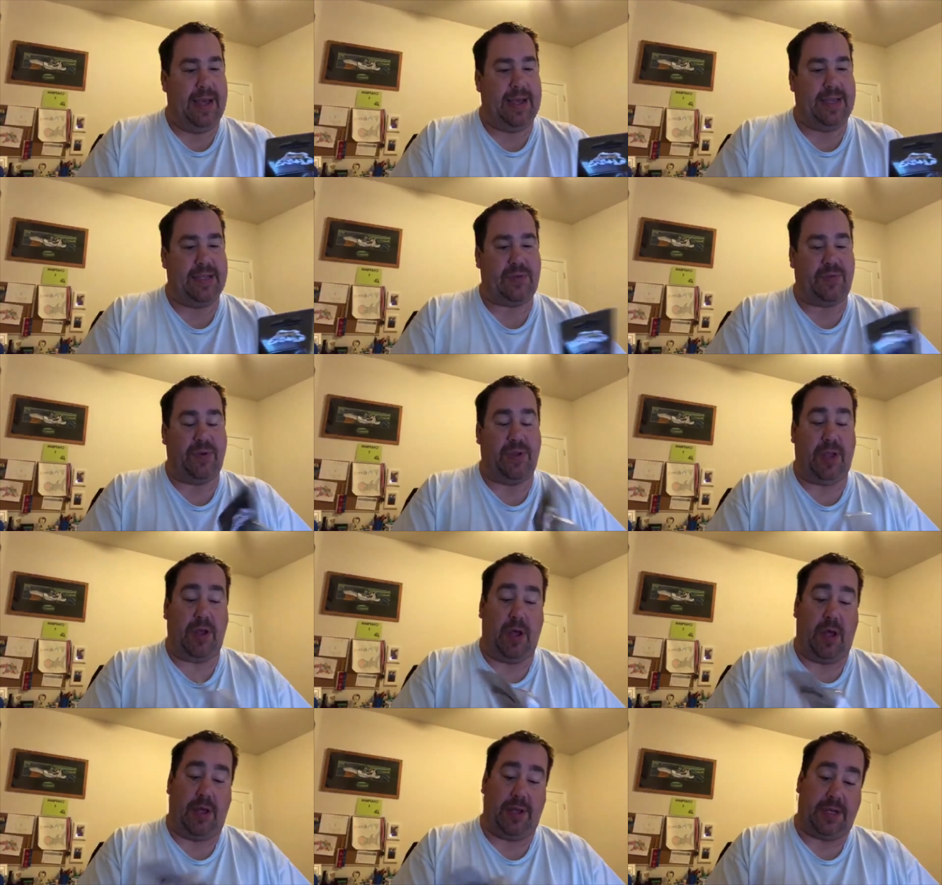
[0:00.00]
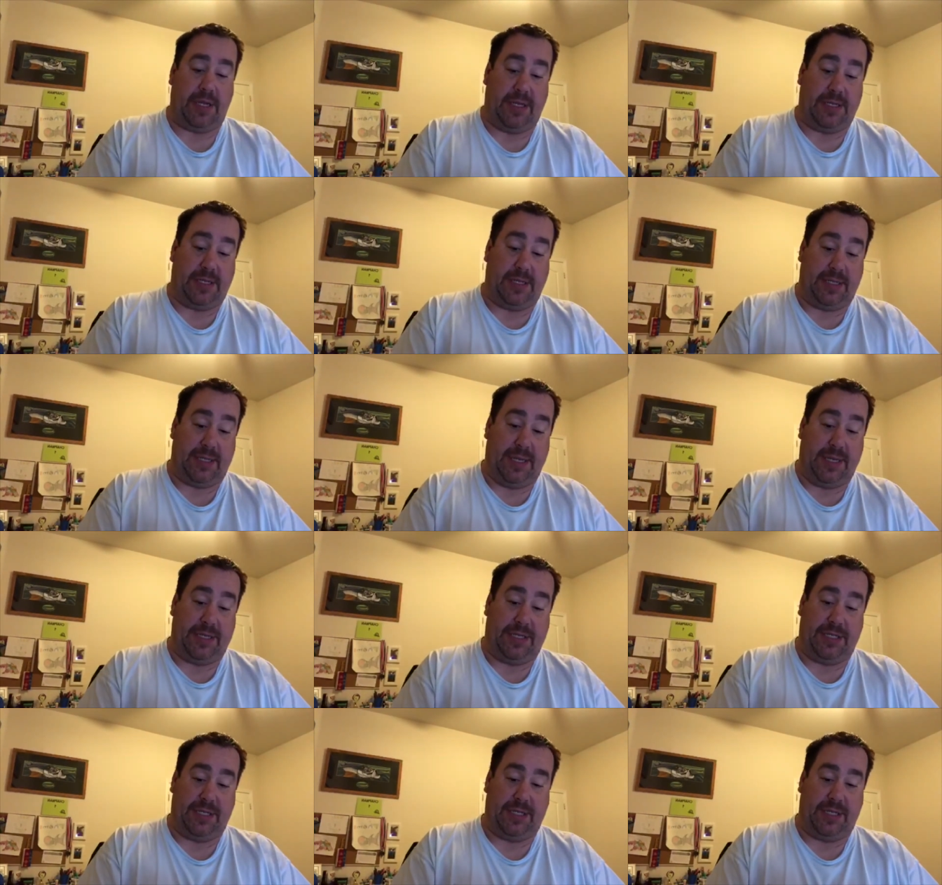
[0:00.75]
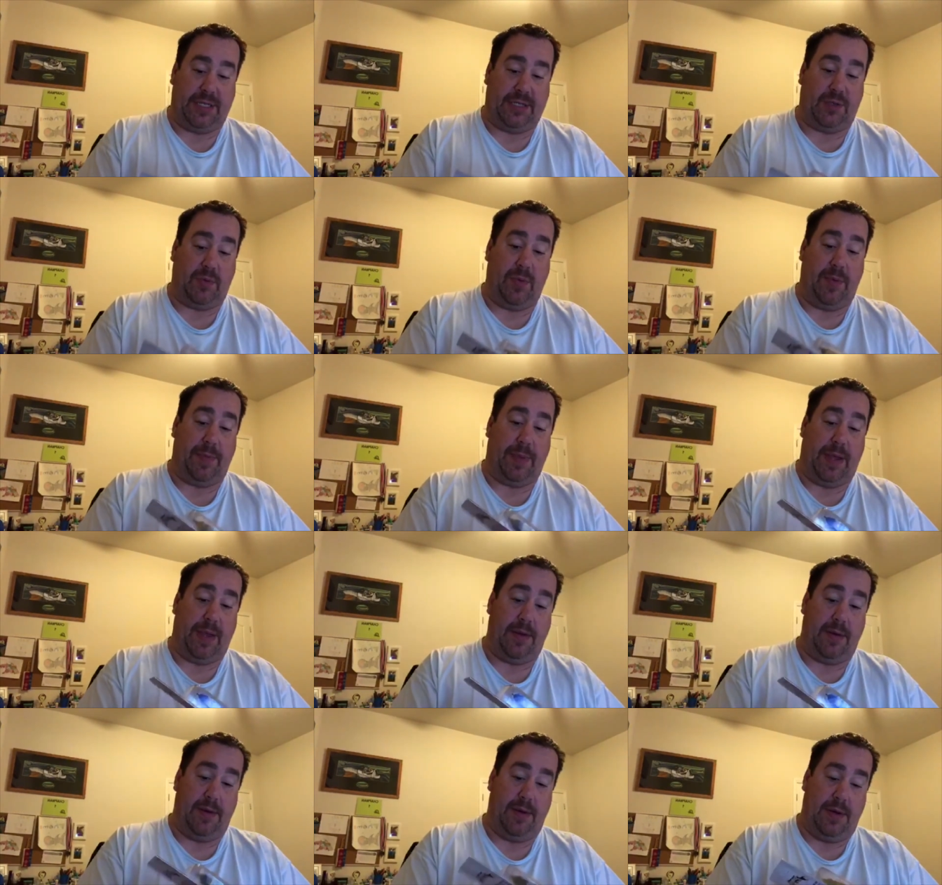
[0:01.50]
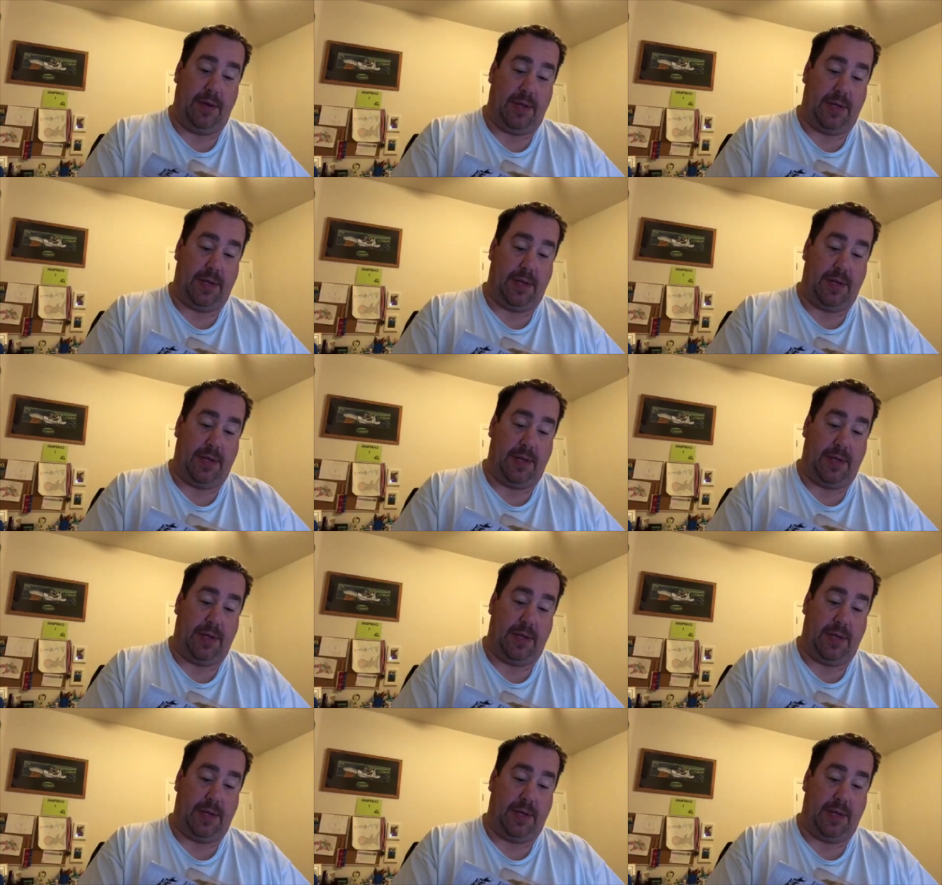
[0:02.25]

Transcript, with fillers: I guess really all it does is say it's just a swim bait.